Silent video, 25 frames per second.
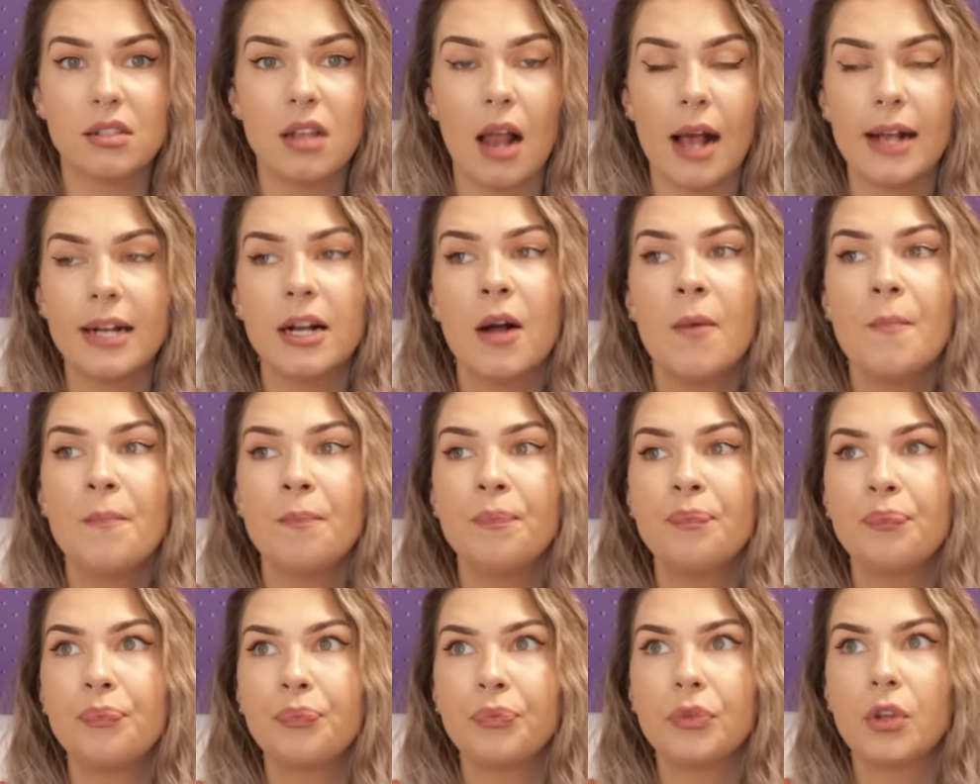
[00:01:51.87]
Like,
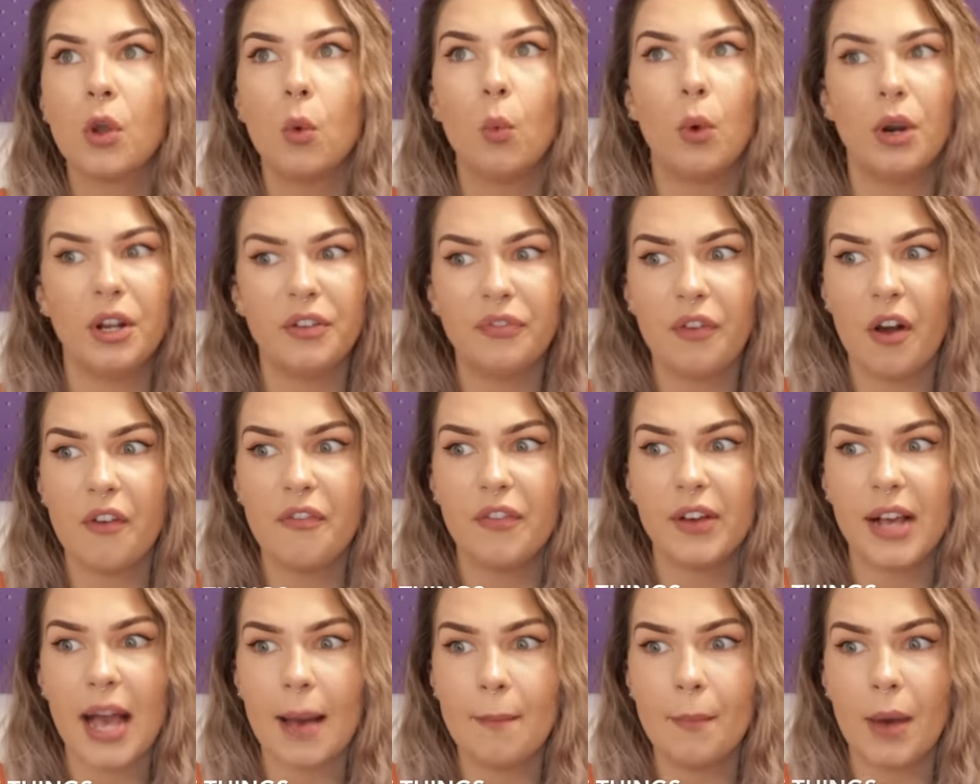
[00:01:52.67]
what if I
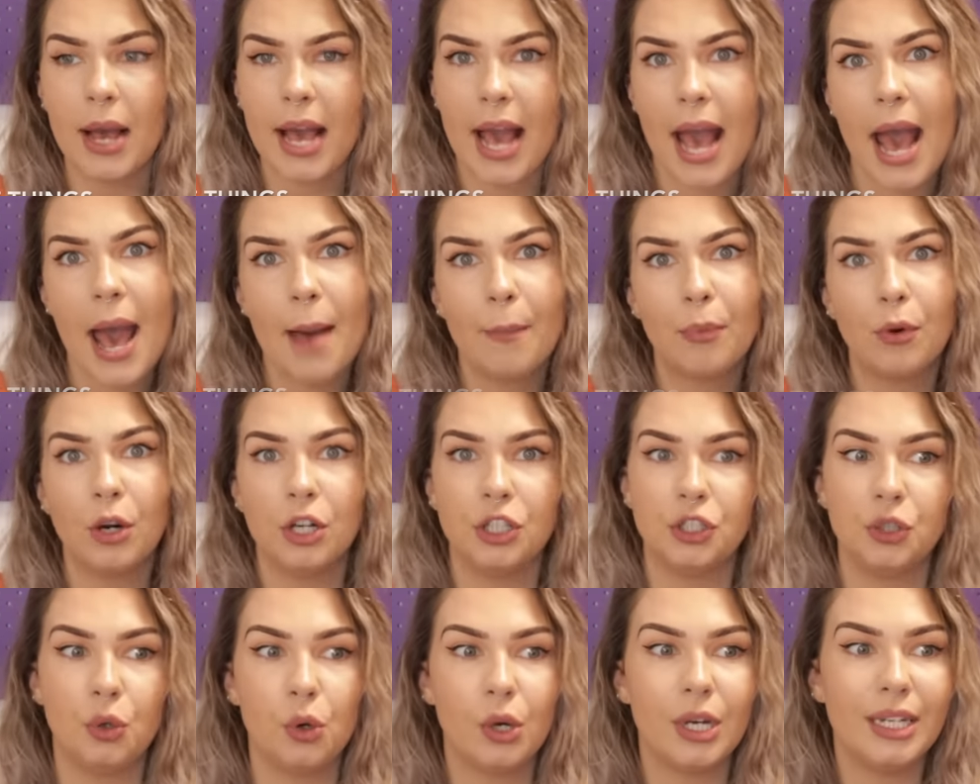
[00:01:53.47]
forget my
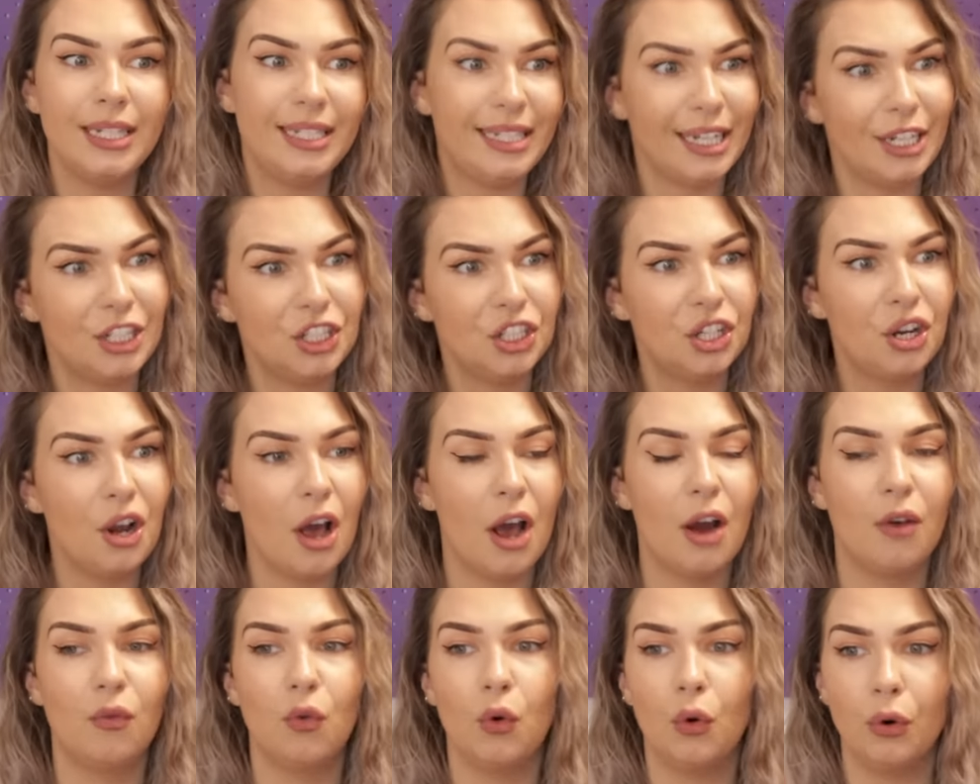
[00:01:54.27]
hairbrush or
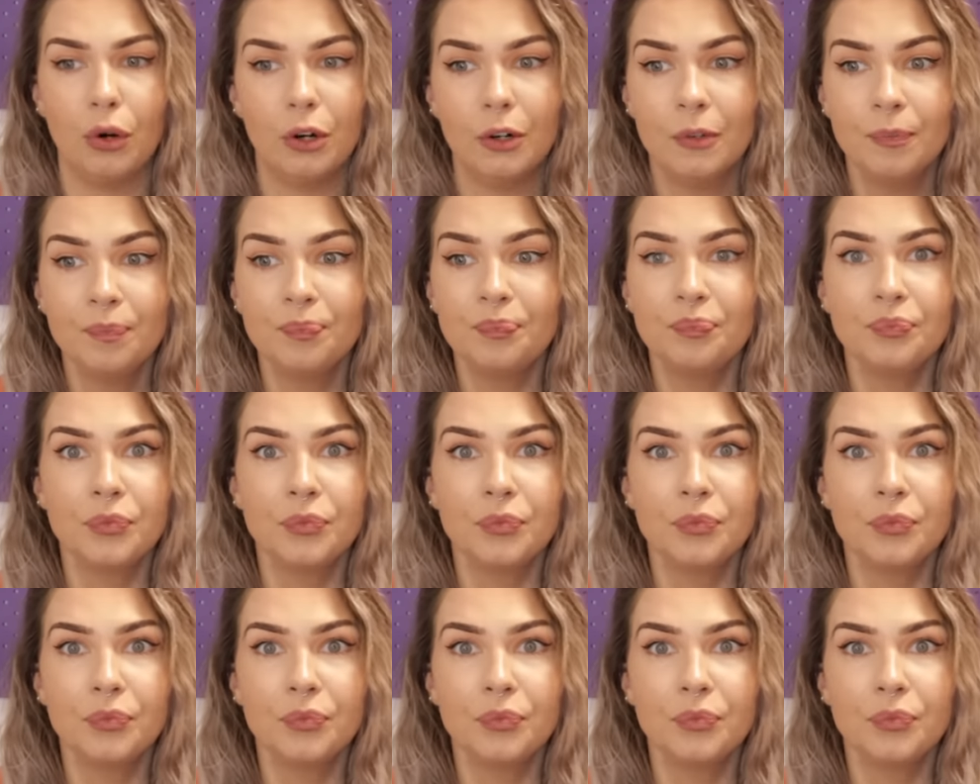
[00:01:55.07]
conditioner, or